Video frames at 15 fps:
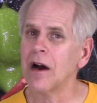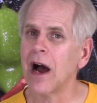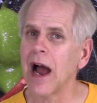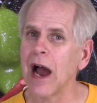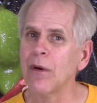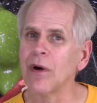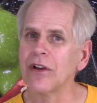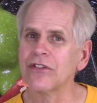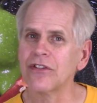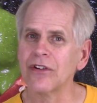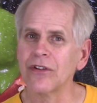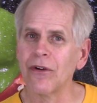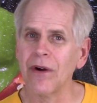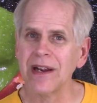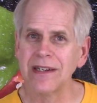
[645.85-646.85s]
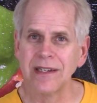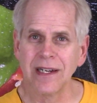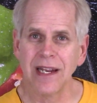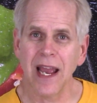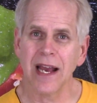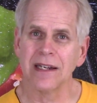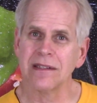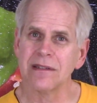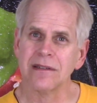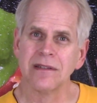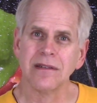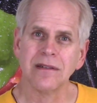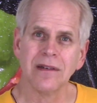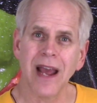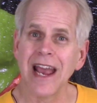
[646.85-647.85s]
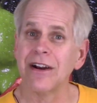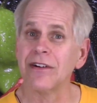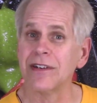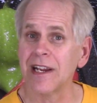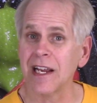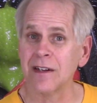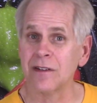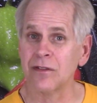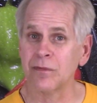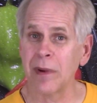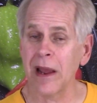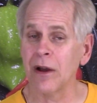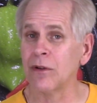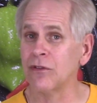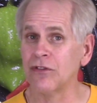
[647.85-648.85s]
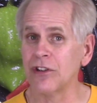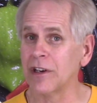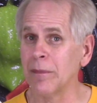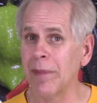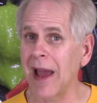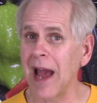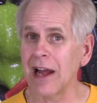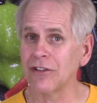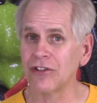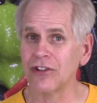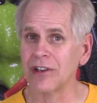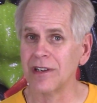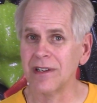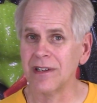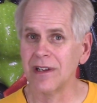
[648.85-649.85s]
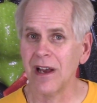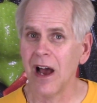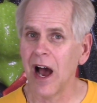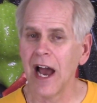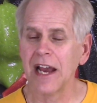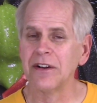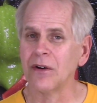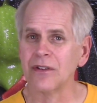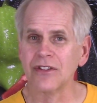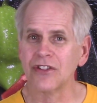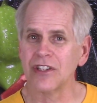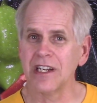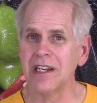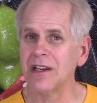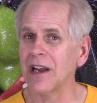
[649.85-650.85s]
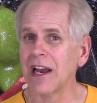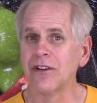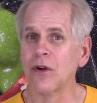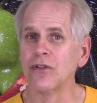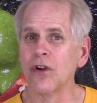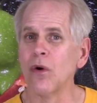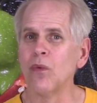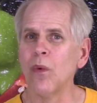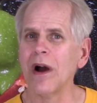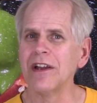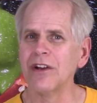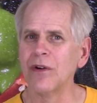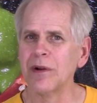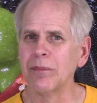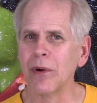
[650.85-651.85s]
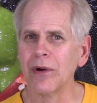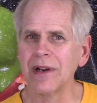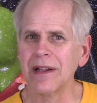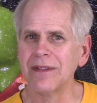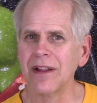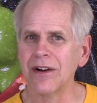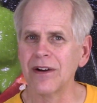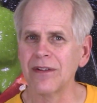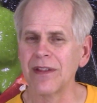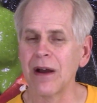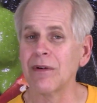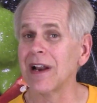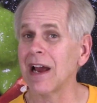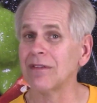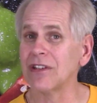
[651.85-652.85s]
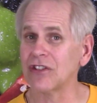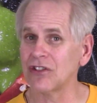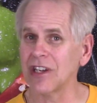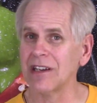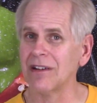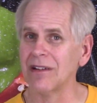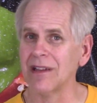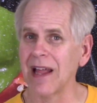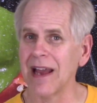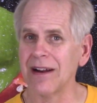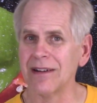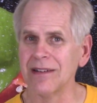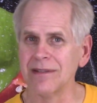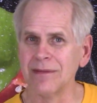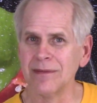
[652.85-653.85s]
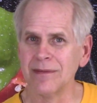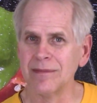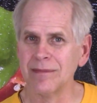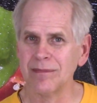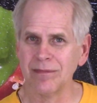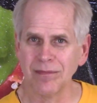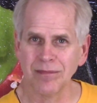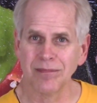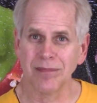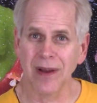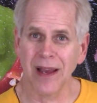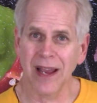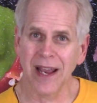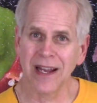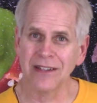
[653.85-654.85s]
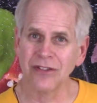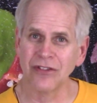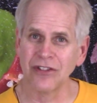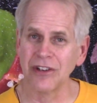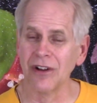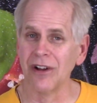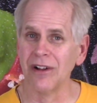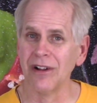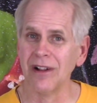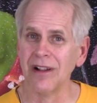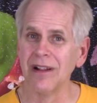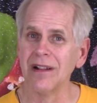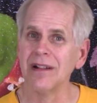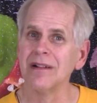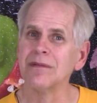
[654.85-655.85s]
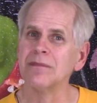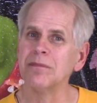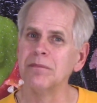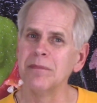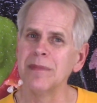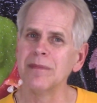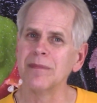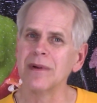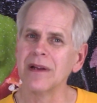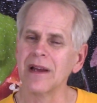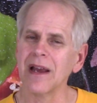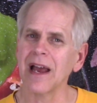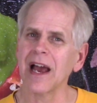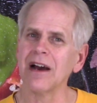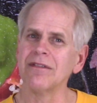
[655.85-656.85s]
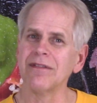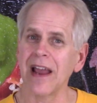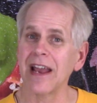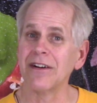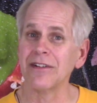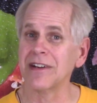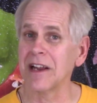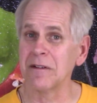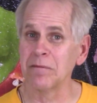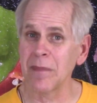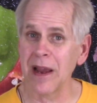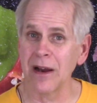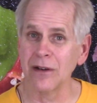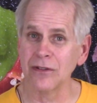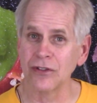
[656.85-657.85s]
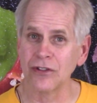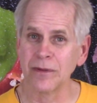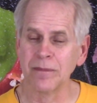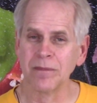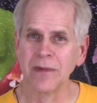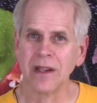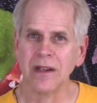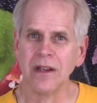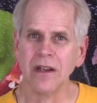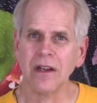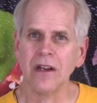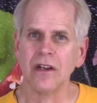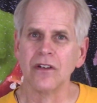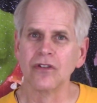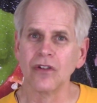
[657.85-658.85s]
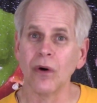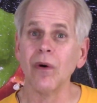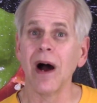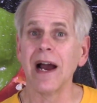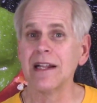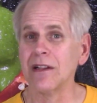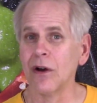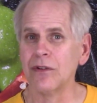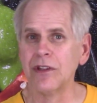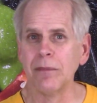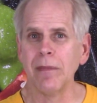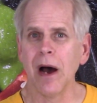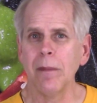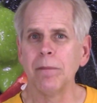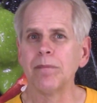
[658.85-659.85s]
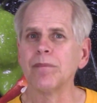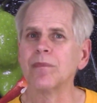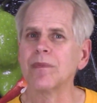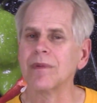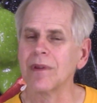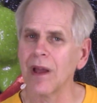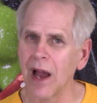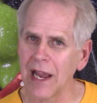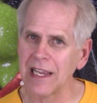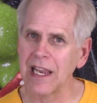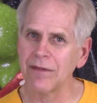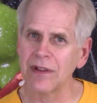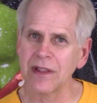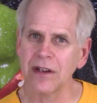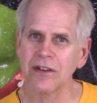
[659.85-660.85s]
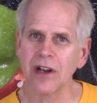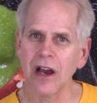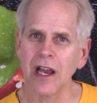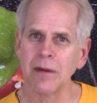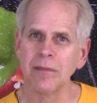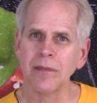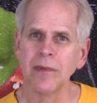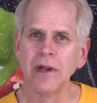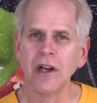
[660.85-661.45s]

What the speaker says: How else are you going to get 8 or 10 pounds in a batch? I don't know what you would put in there that would have a single layer and still have 8 or 10 pounds. So I load them up, I give it the time.